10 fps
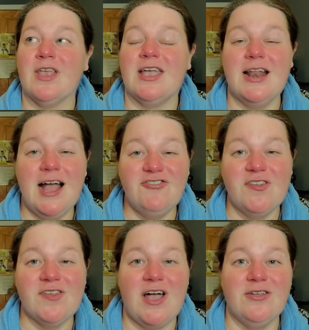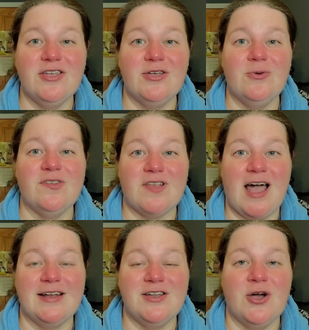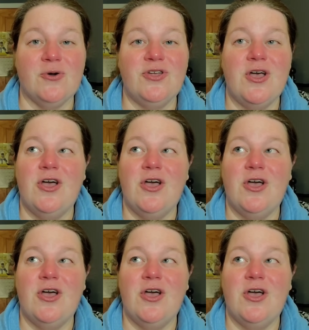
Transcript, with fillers: Can I just tell you, side note,